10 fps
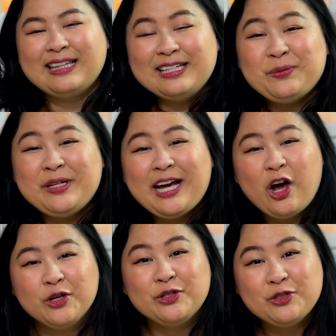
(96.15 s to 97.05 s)
This week I
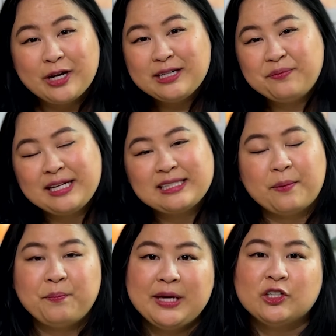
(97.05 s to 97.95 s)
also tried to make
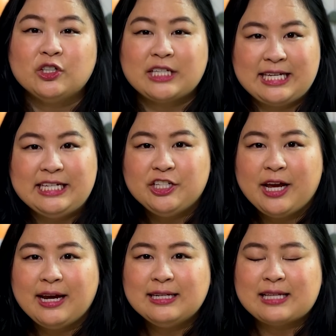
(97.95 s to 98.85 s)
some pickle
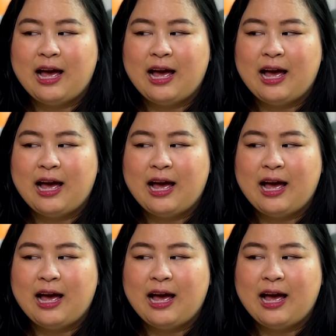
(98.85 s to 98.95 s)
keychains.